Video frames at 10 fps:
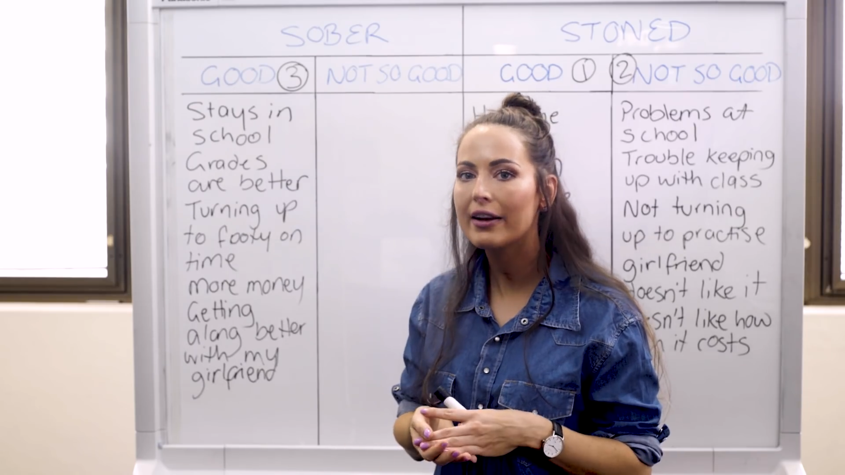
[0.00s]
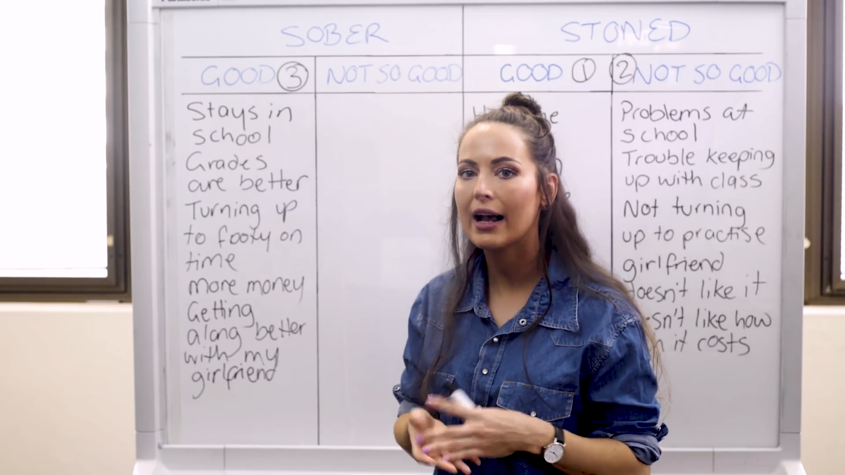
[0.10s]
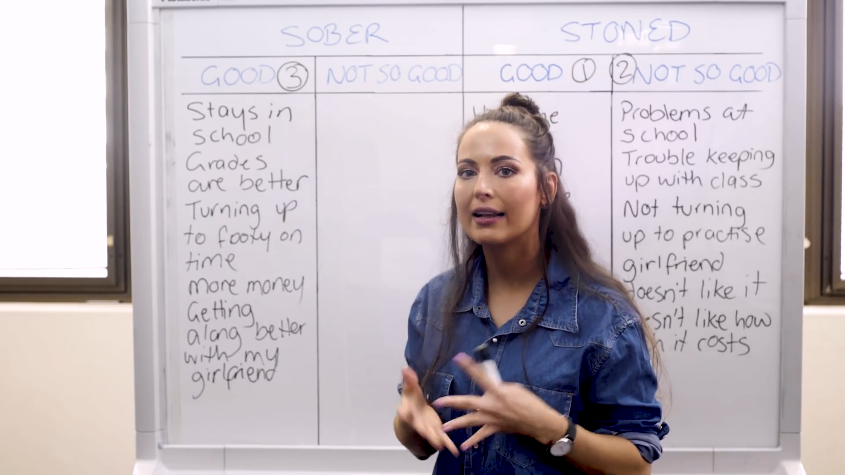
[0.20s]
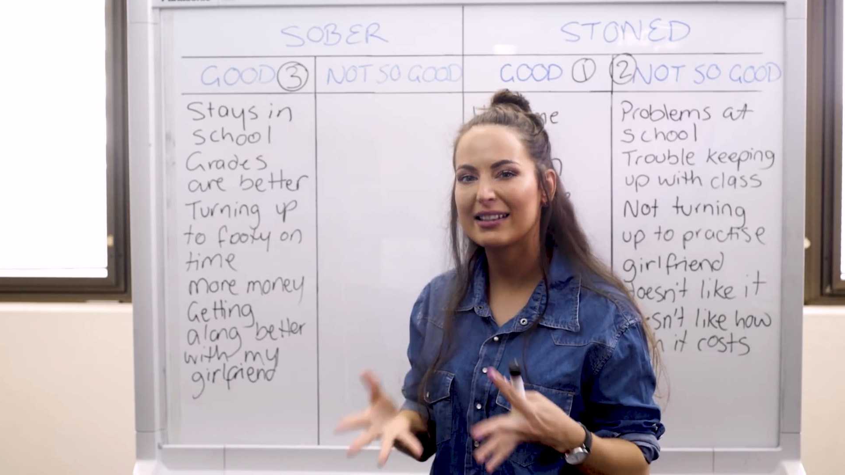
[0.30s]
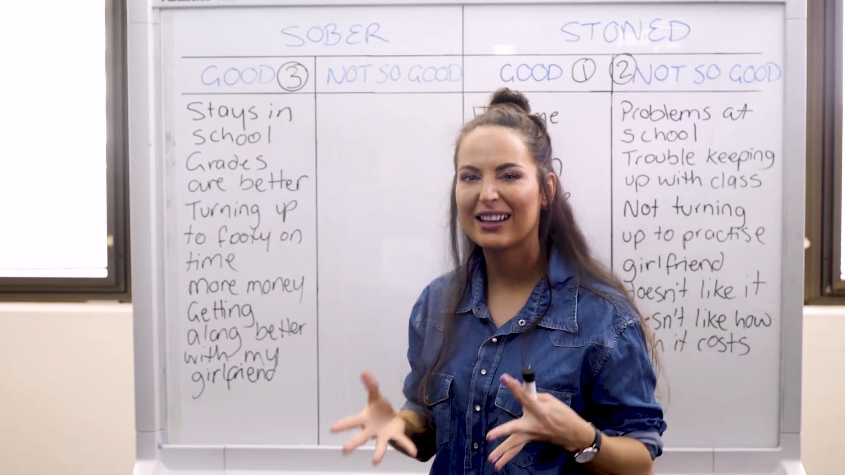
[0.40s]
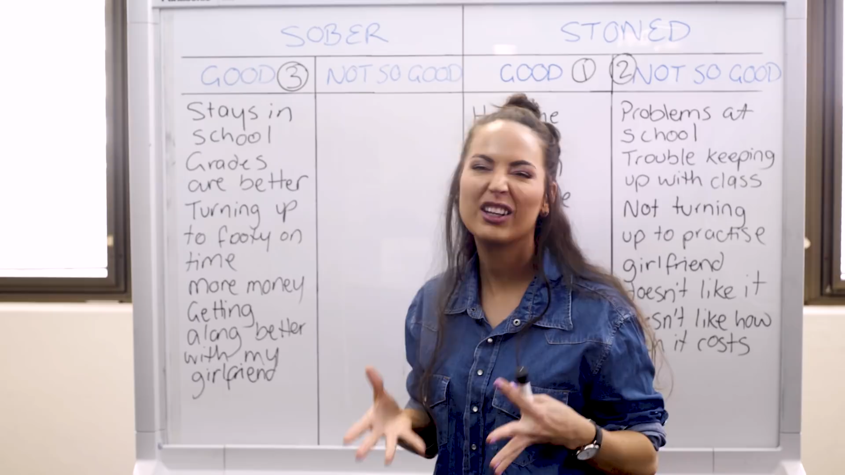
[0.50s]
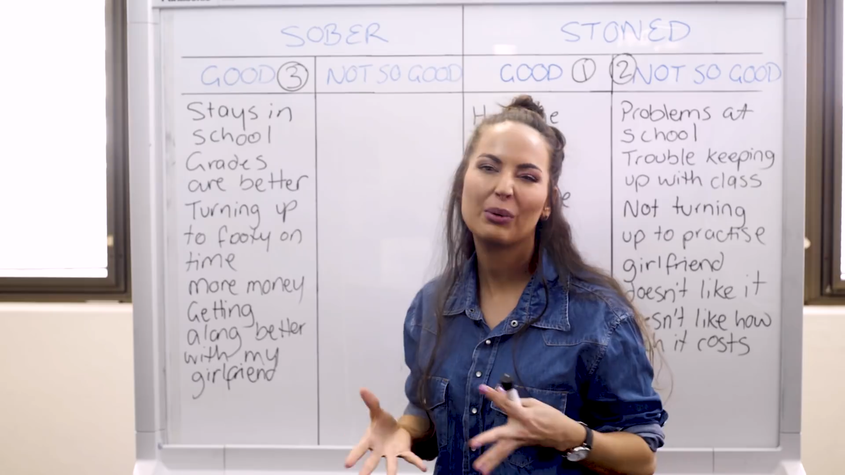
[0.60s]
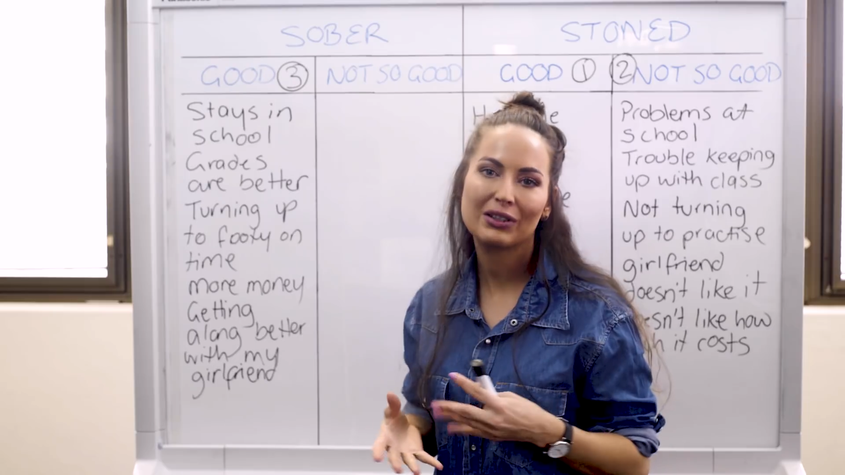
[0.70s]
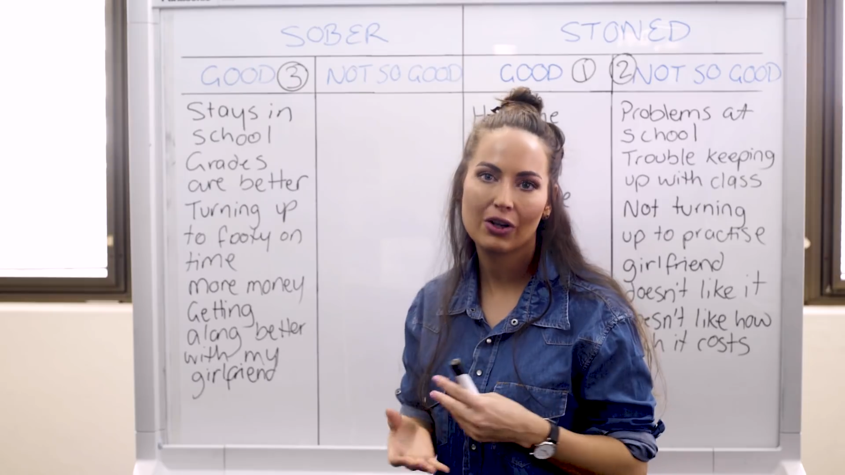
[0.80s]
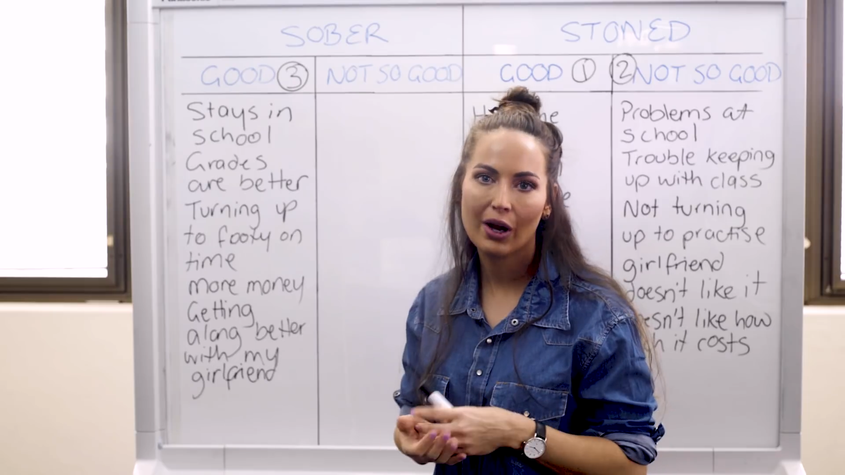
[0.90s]
out exactly
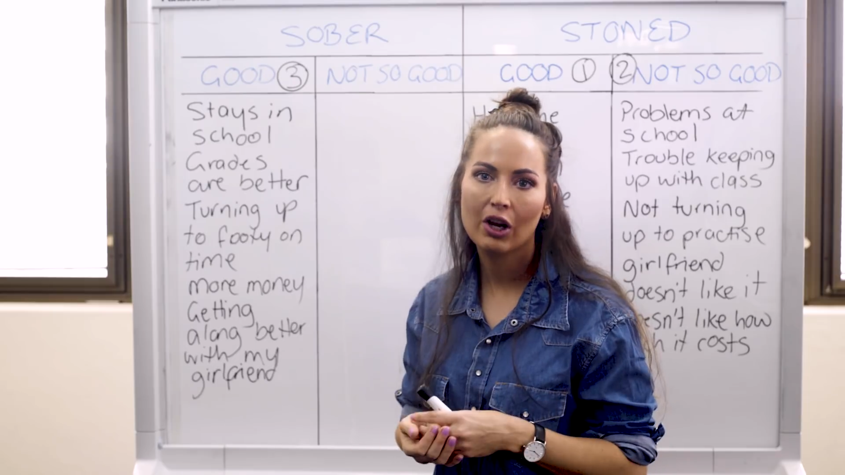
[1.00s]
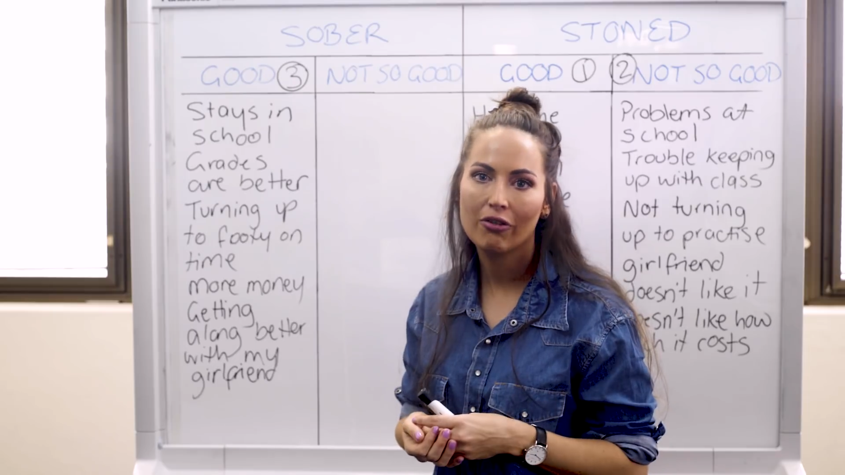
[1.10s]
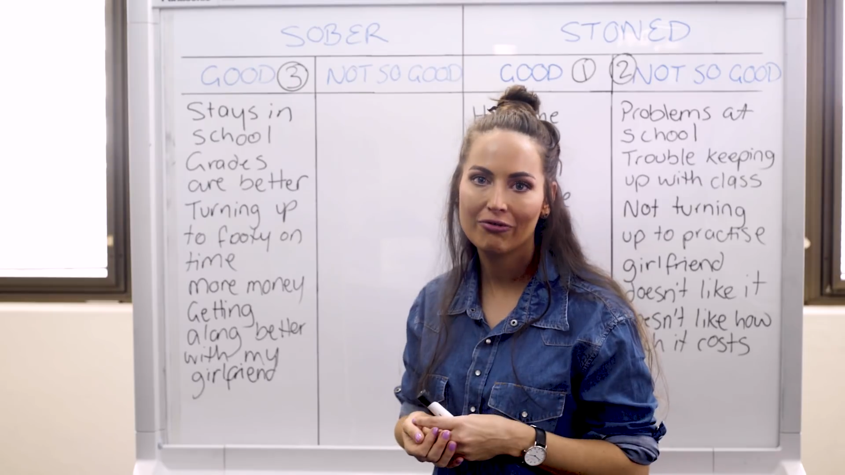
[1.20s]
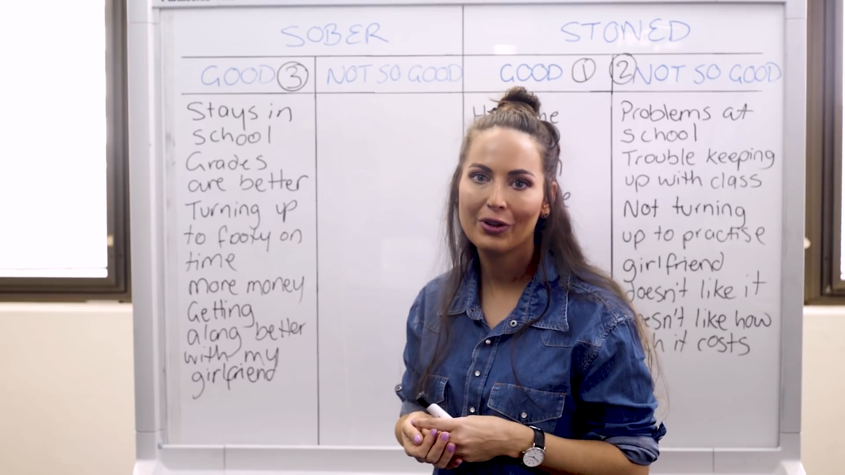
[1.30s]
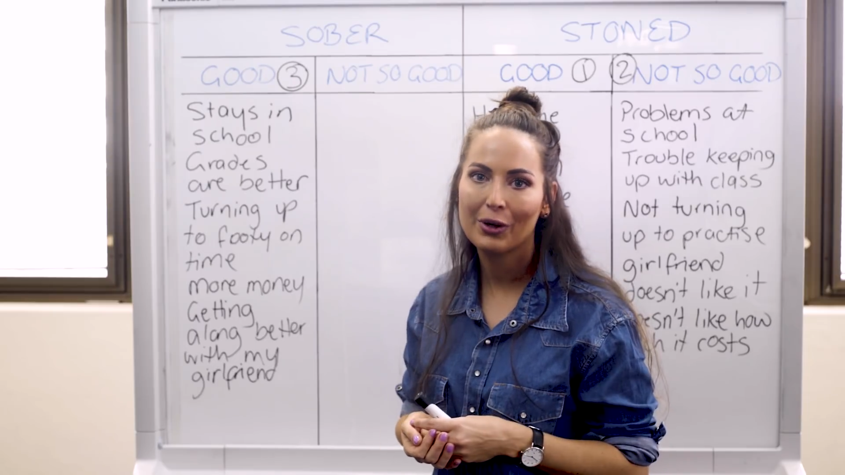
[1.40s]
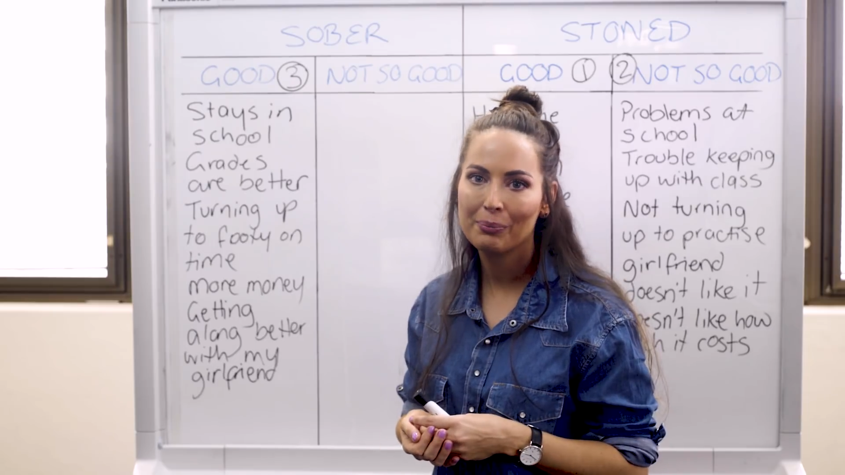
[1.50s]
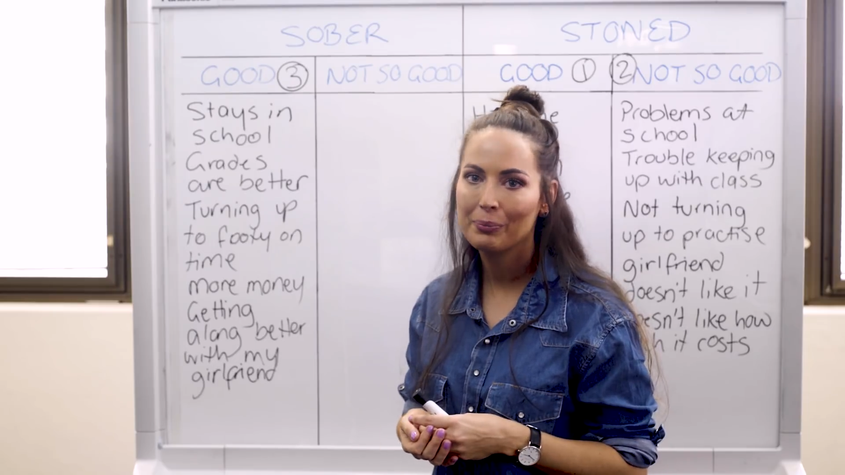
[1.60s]
what's going on for them.